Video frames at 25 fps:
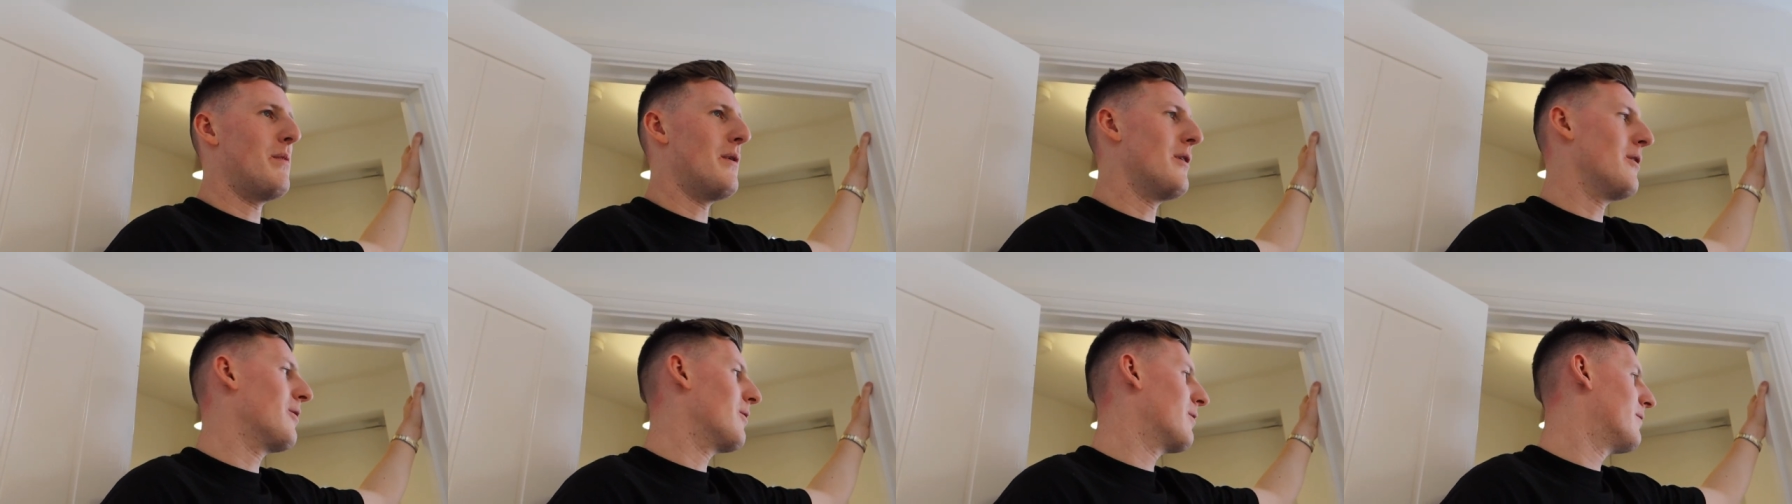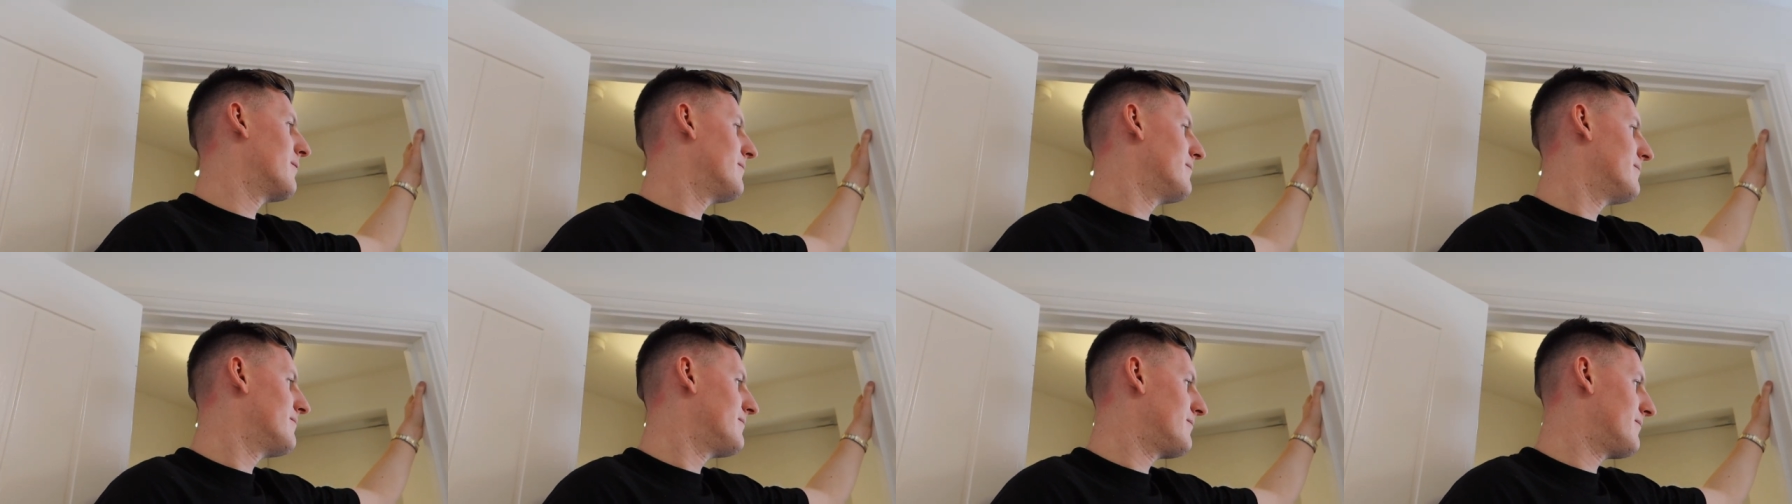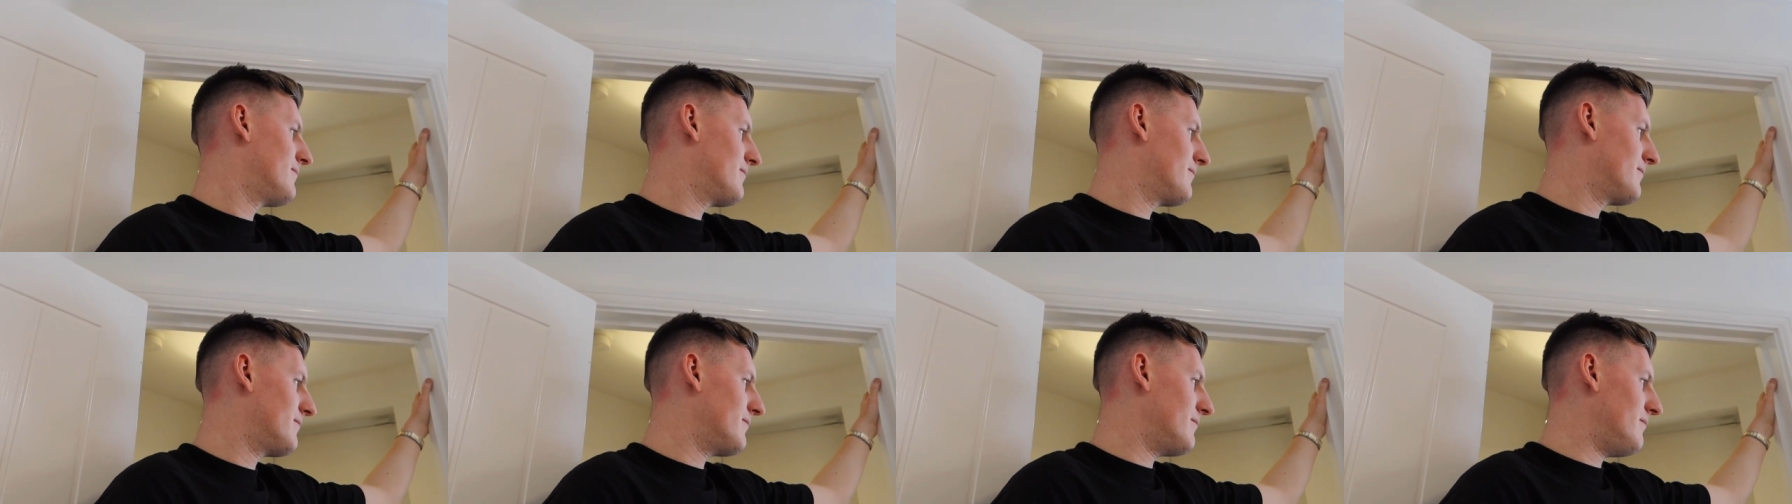I'm buzzing because
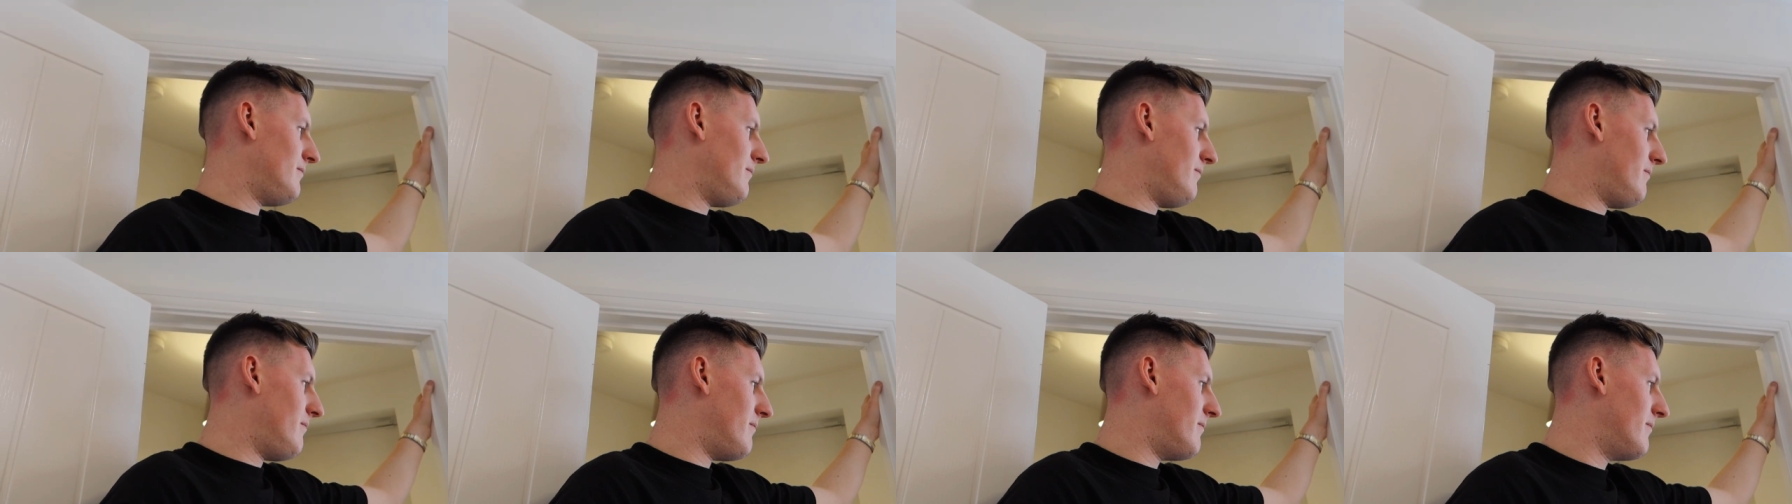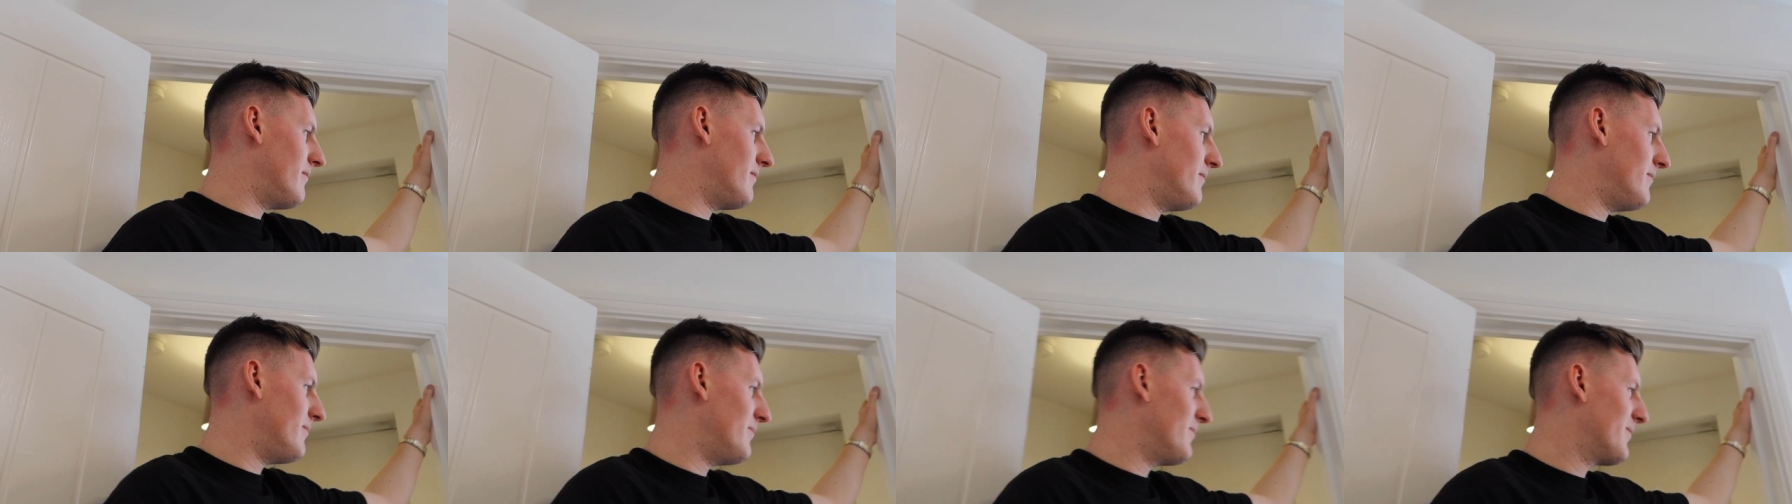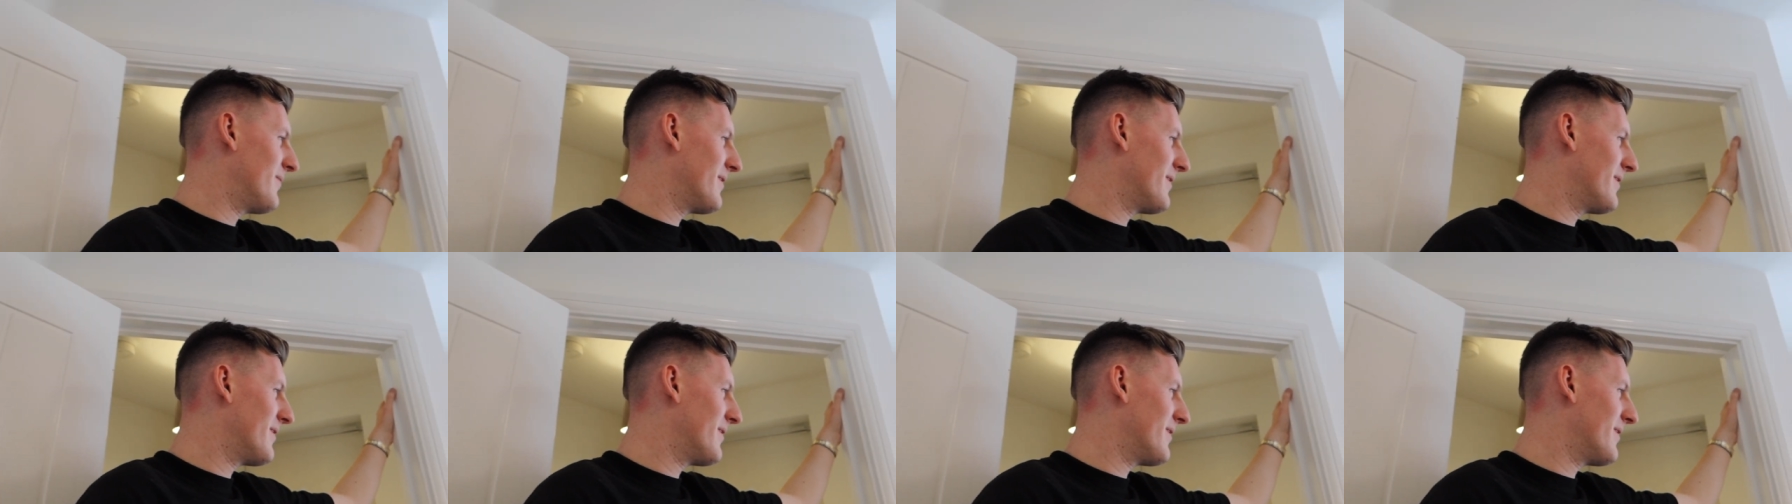I've got thirty